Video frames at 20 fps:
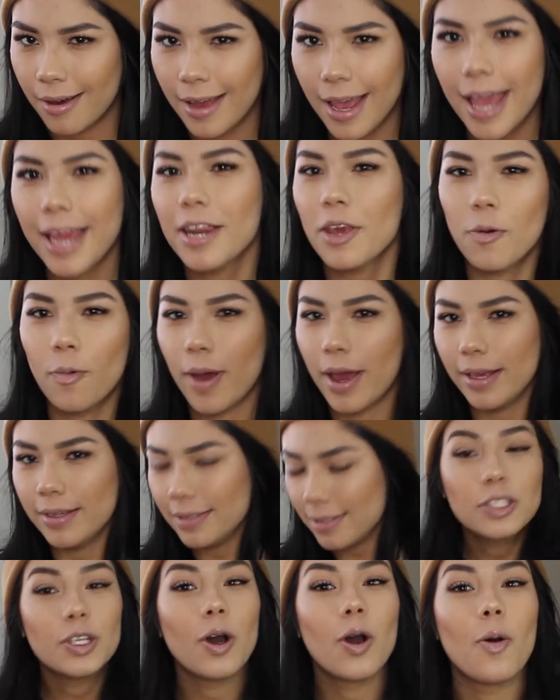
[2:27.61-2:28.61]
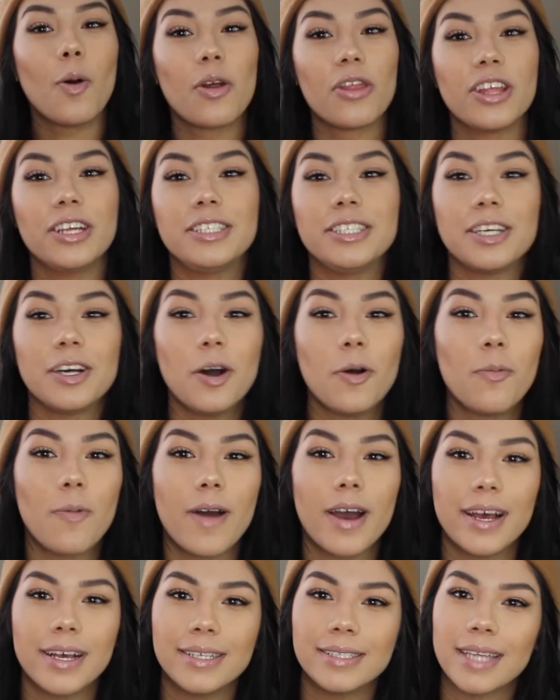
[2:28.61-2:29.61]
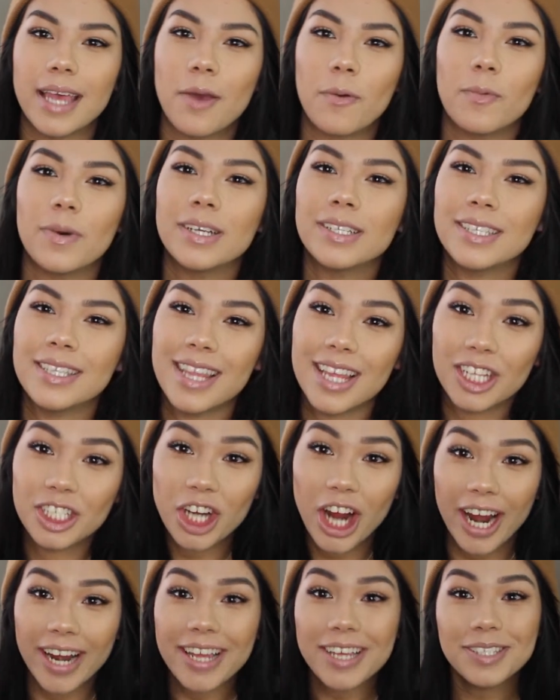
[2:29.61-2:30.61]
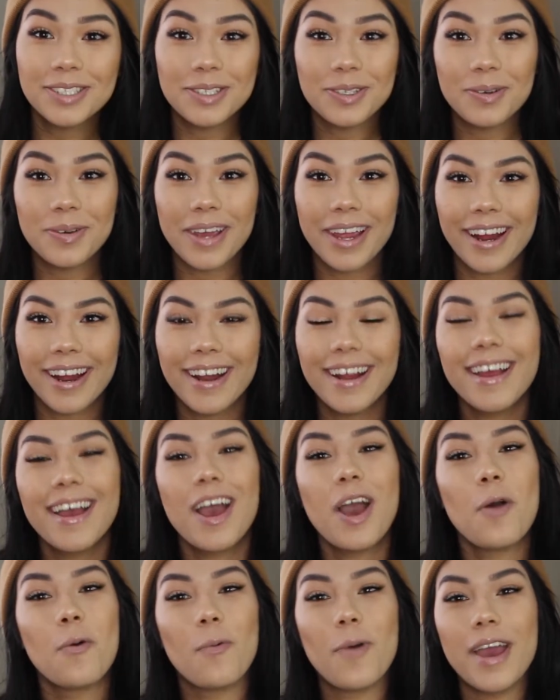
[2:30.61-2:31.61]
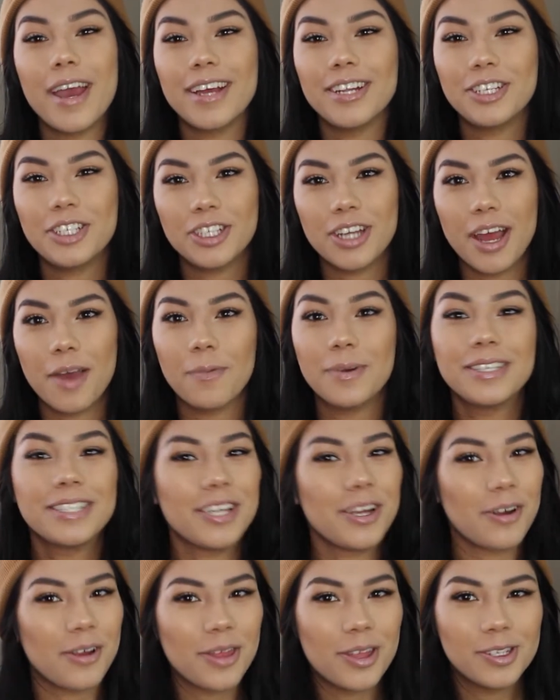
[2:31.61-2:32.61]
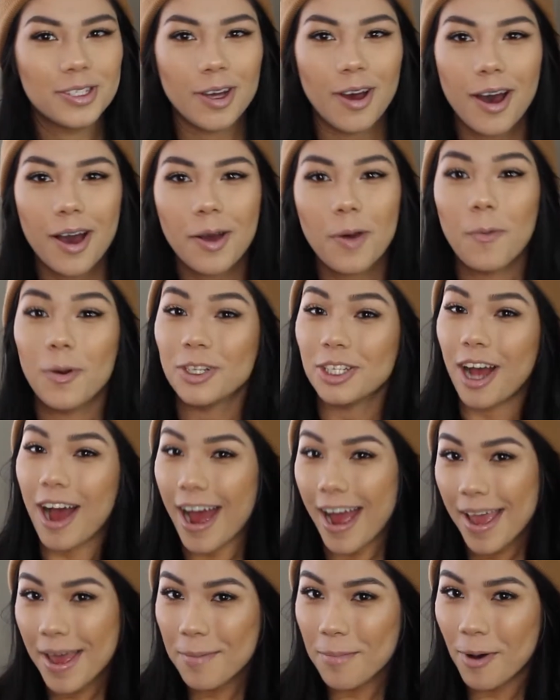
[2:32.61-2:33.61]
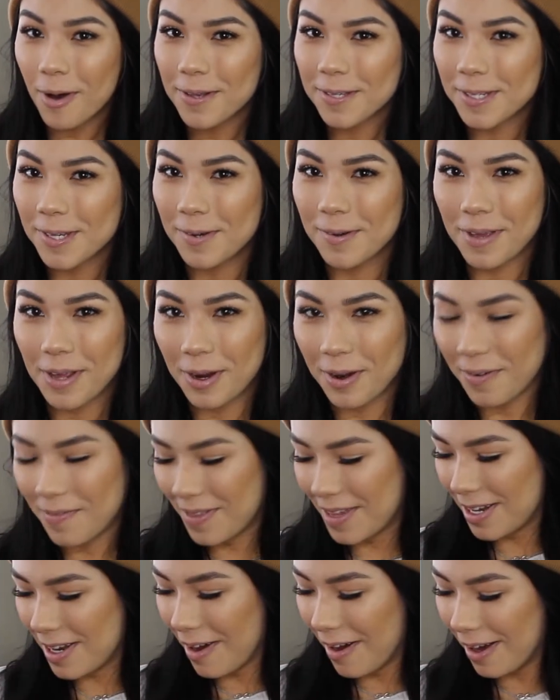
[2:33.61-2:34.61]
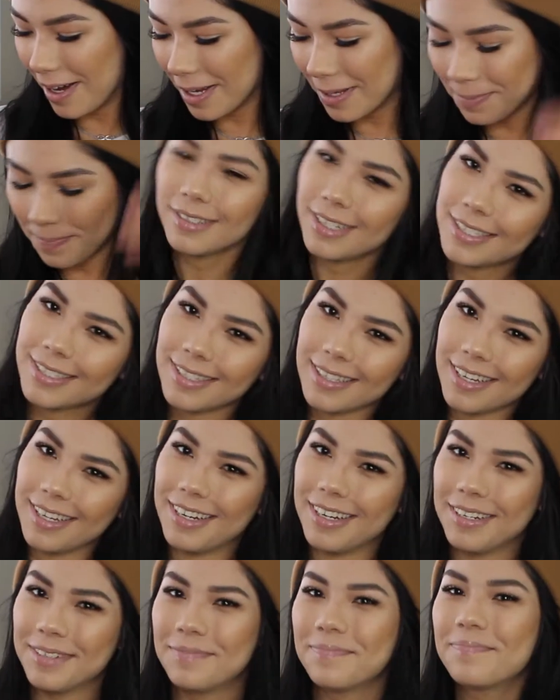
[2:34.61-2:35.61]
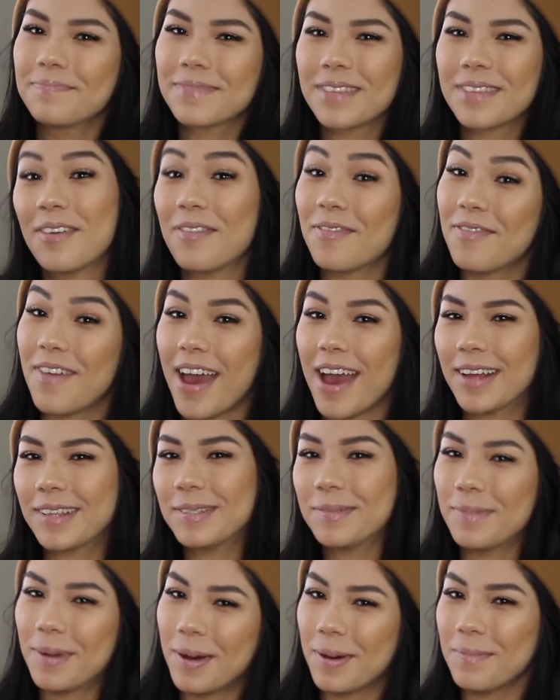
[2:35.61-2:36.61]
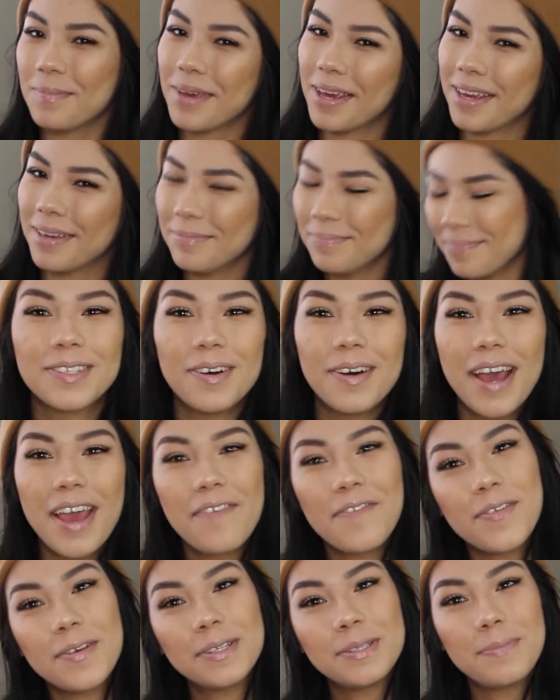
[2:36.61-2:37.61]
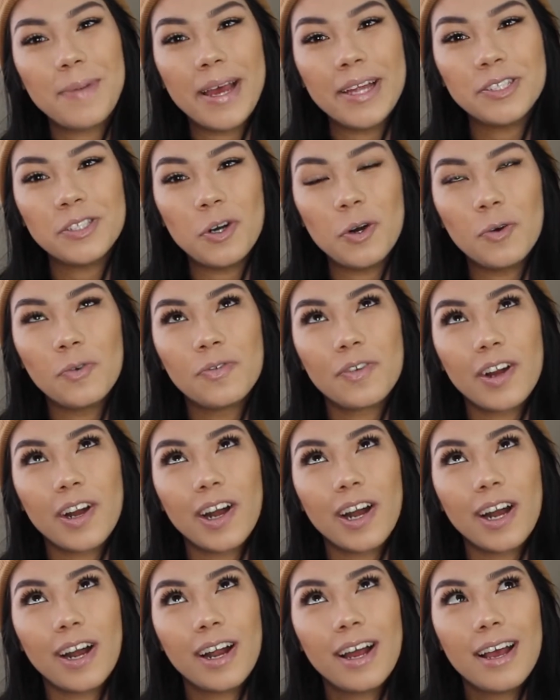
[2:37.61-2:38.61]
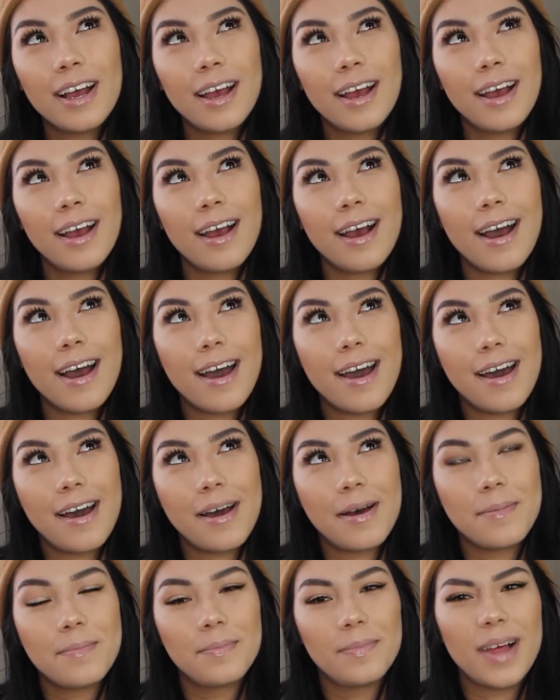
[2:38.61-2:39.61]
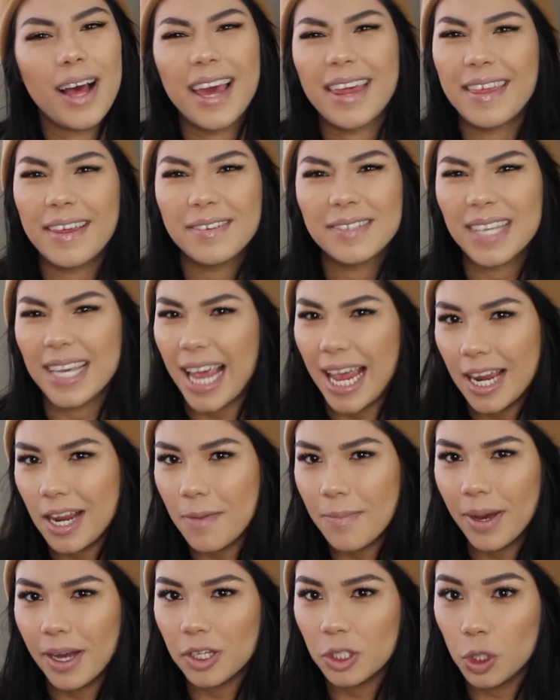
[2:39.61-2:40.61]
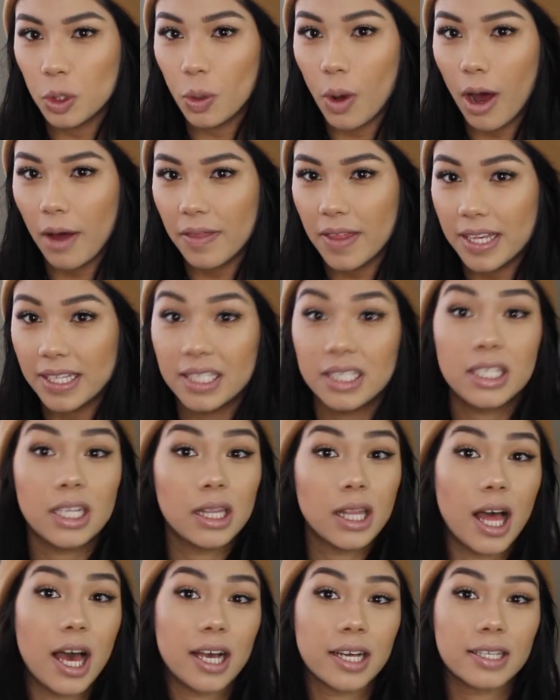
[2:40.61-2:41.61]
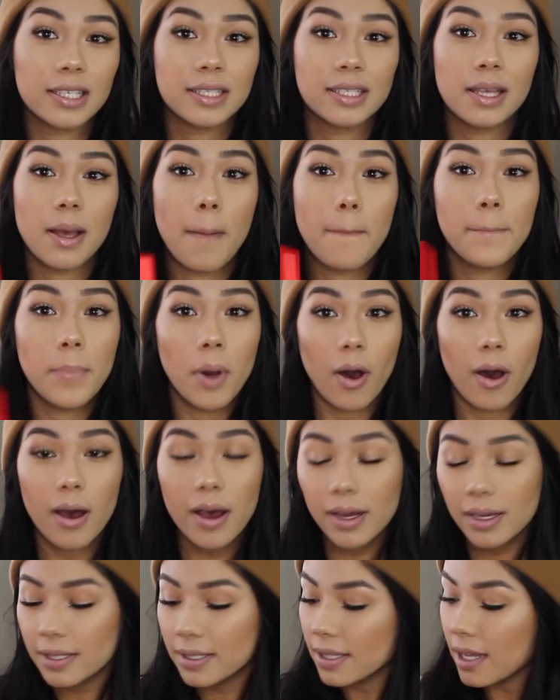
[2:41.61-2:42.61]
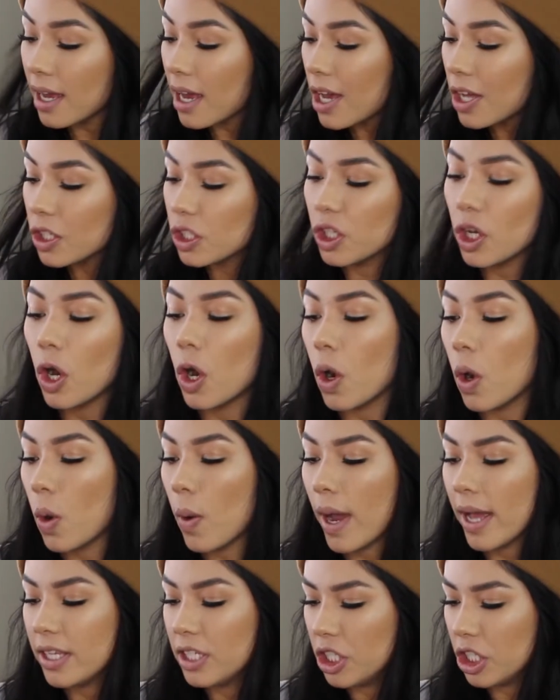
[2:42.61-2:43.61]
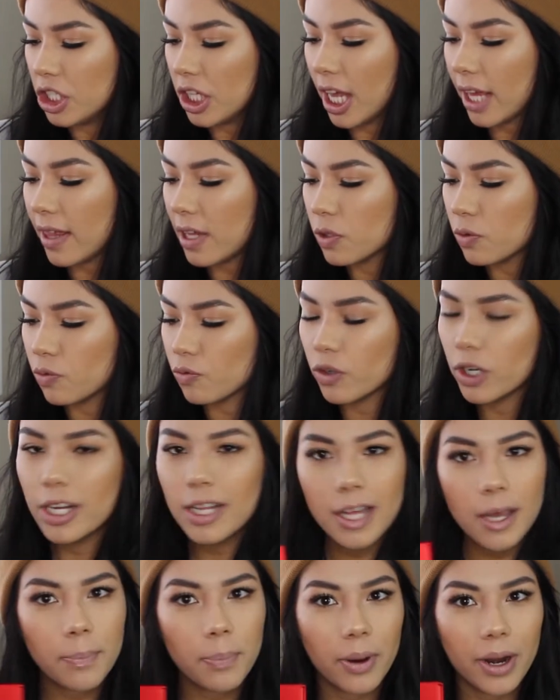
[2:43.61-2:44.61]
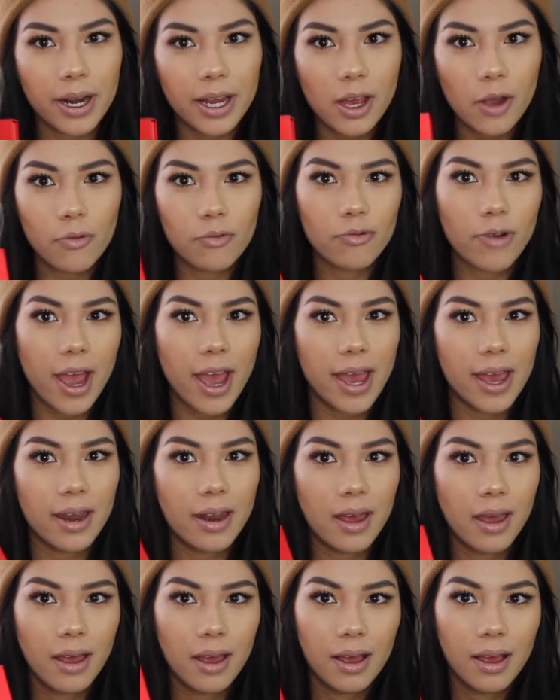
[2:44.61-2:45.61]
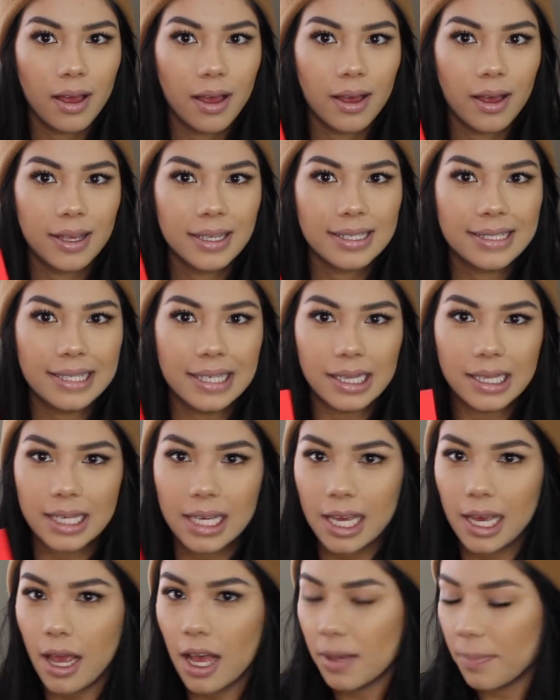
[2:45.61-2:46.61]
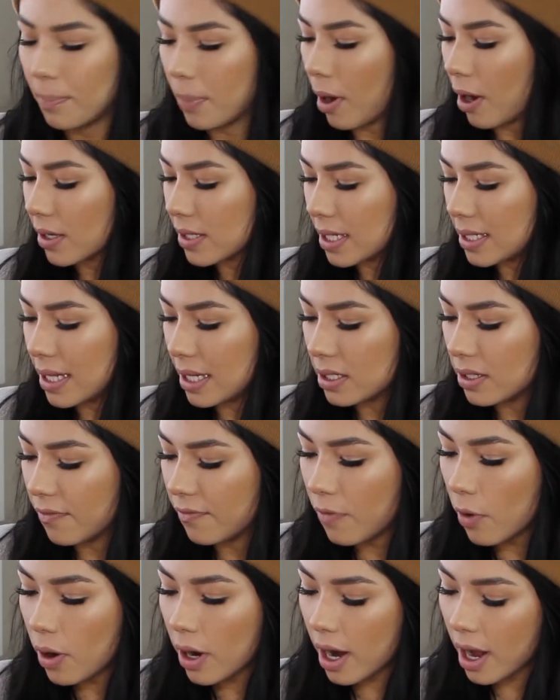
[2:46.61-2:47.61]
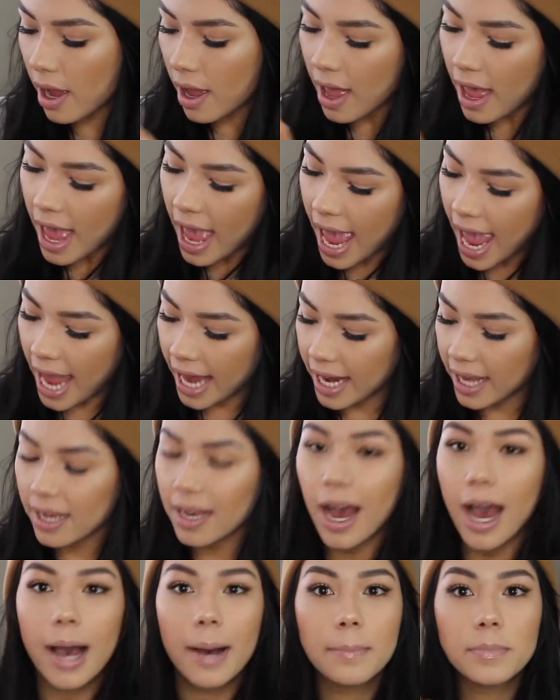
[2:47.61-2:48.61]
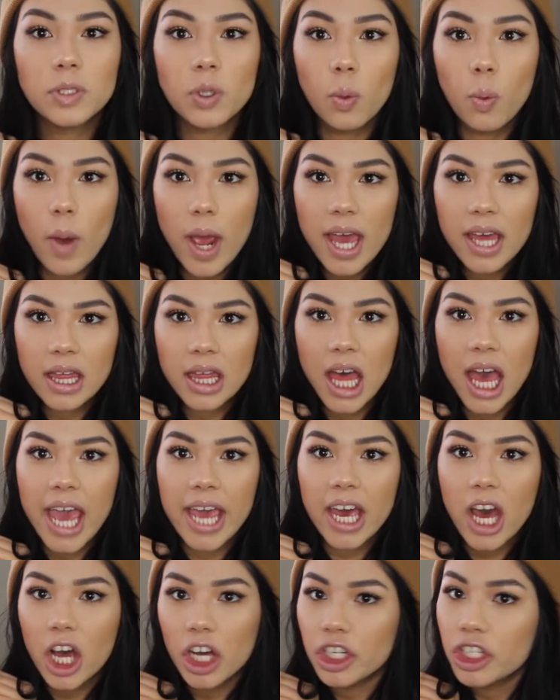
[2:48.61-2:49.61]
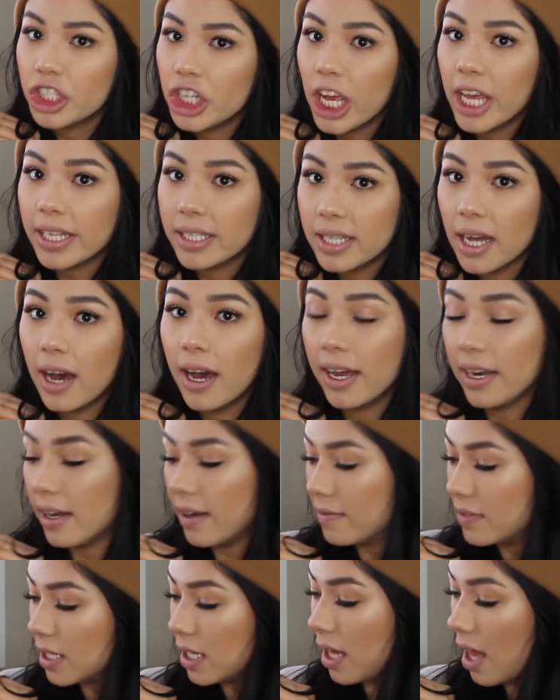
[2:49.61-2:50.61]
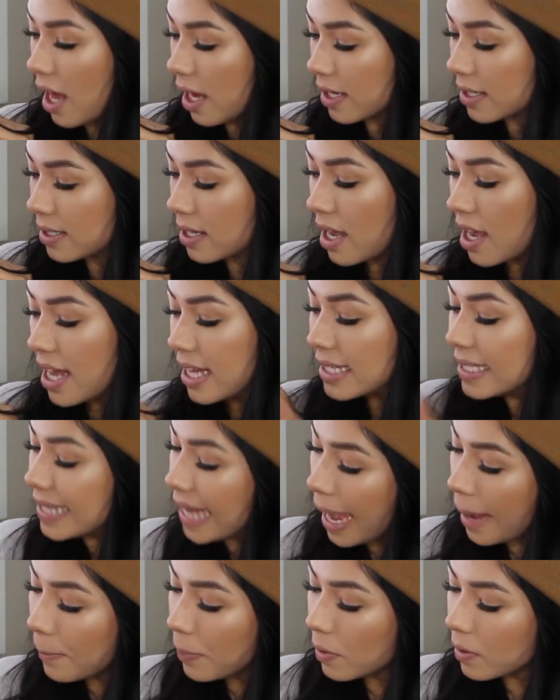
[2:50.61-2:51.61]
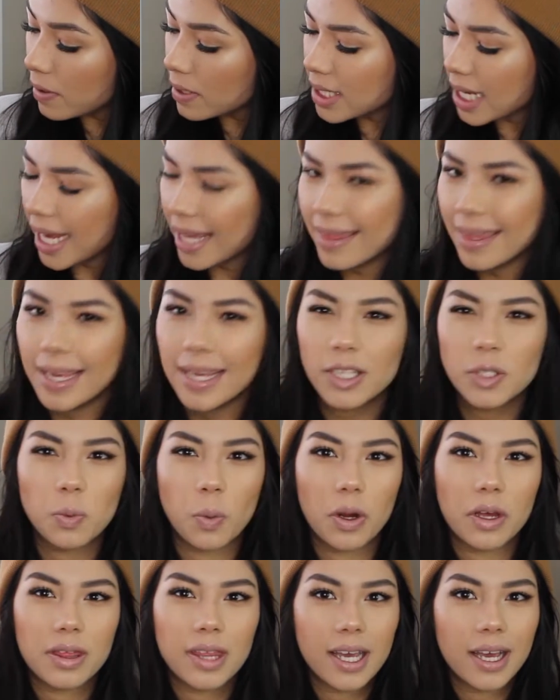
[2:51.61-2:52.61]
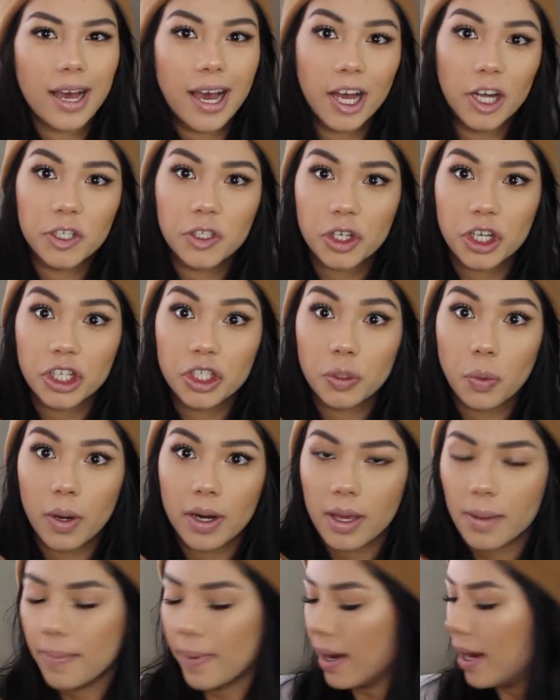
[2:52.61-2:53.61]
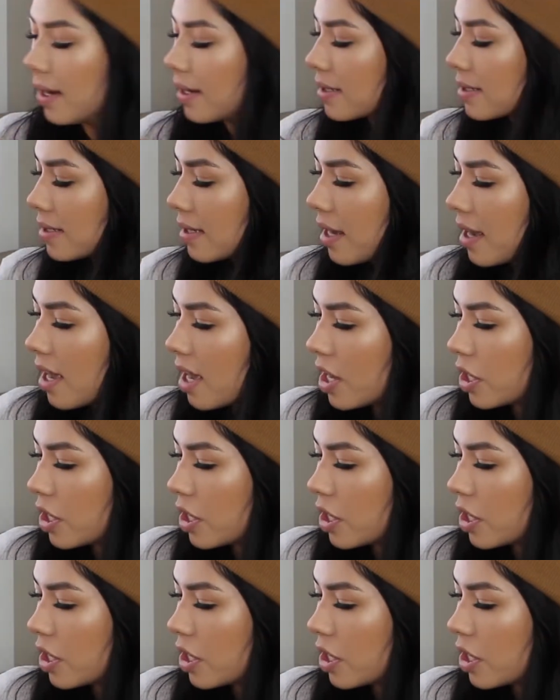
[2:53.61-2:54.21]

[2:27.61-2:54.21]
Anyways, so the deal was, it was Chinese New Year, which it was Year of the Dog, which I am also Year of the Dog. Just a little fact about me. So if you spent over, I think it's like 80 bucks, you got this deluxe box. So it's just like this really pretty red silky box that says Sephora, and it comes with like a shit ton of deluxe samples. I think it's worth like 120 bucks.